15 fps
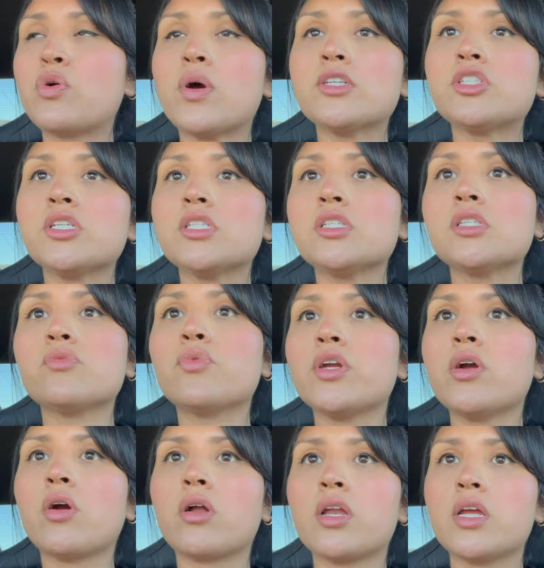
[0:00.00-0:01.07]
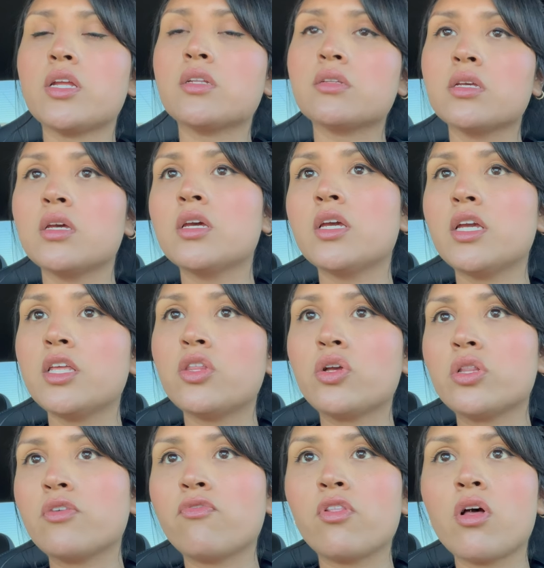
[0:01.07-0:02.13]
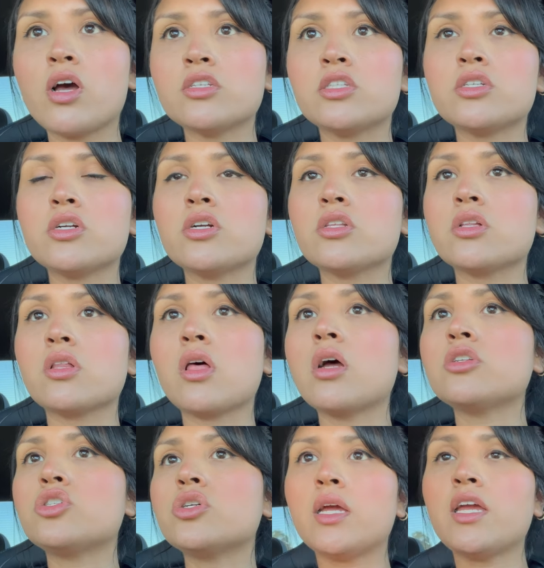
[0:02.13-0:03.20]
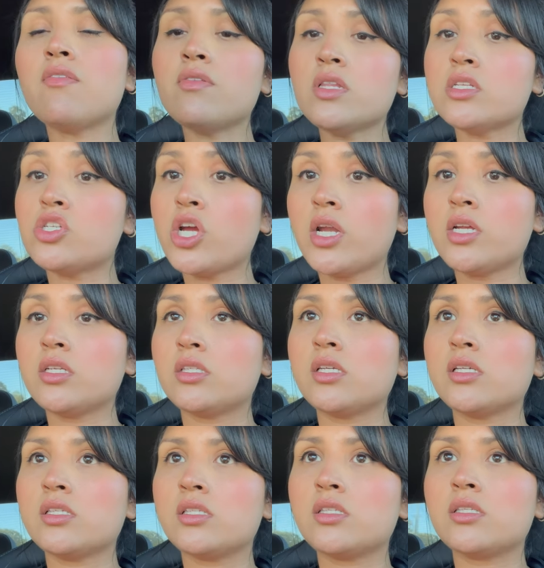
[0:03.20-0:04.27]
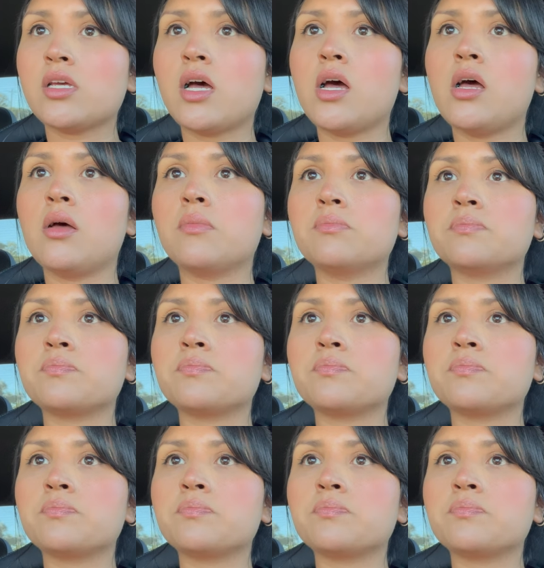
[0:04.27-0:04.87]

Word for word: questions regarding either the Veloster or the Elantra, even the Genesis, um,